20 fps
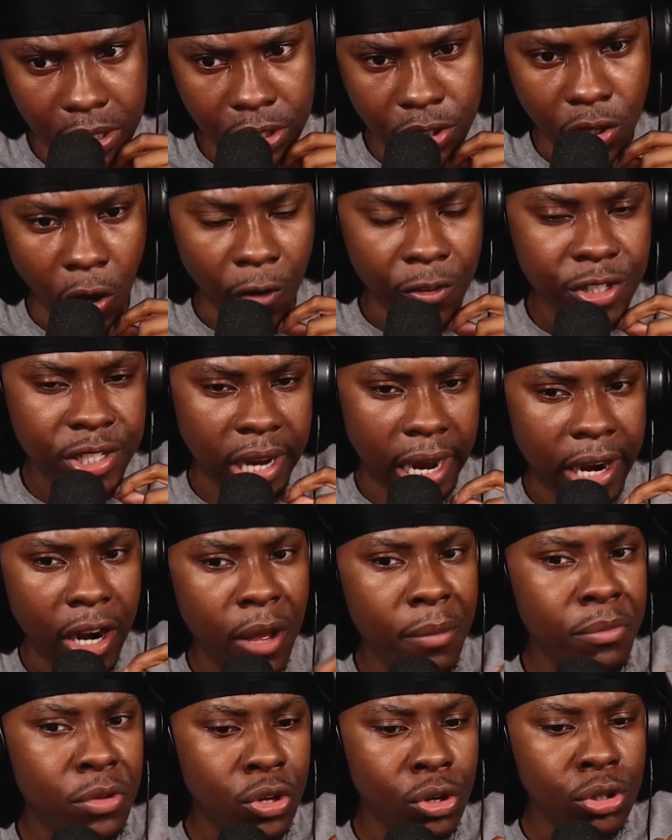So obviously I know
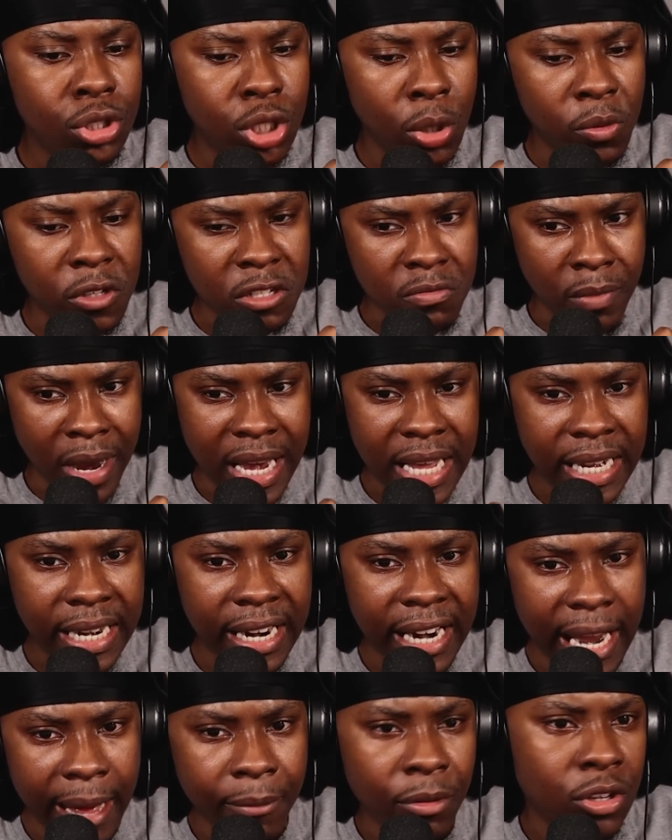Mewtwo was made in a
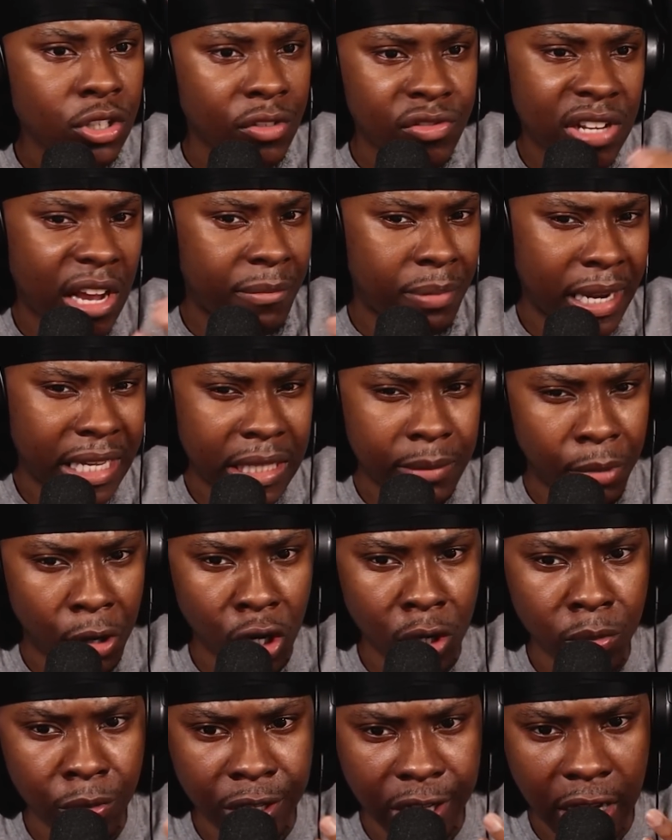lab, because obviously I played the
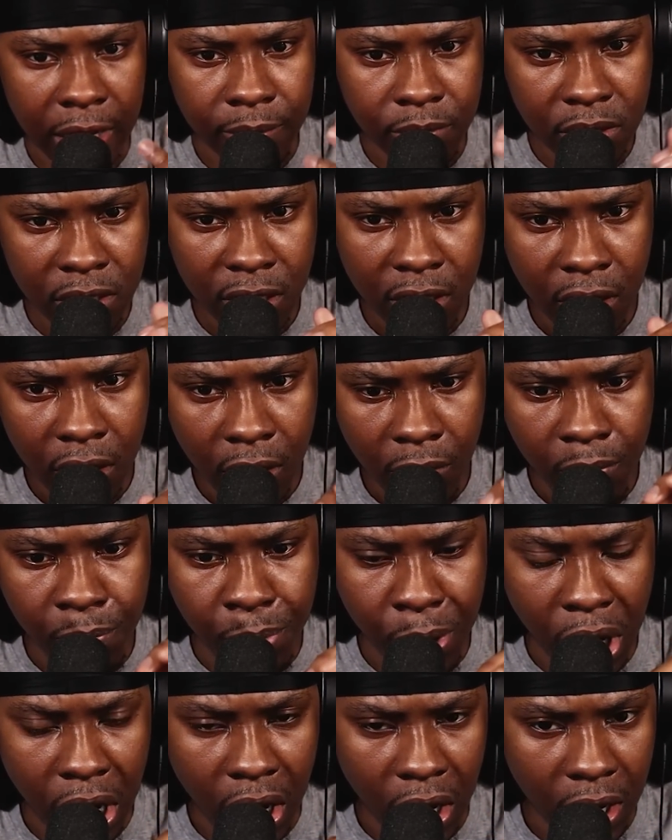Pokemon games,
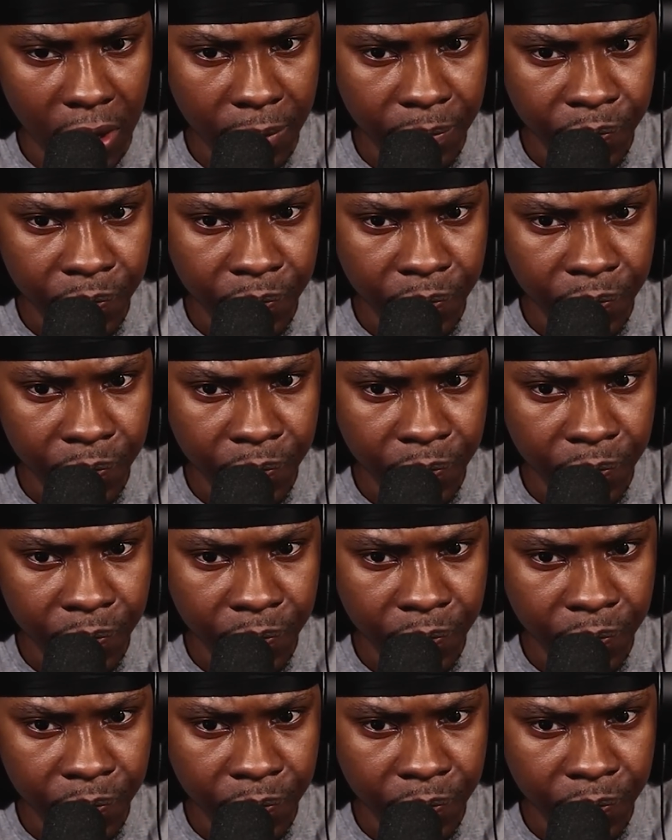but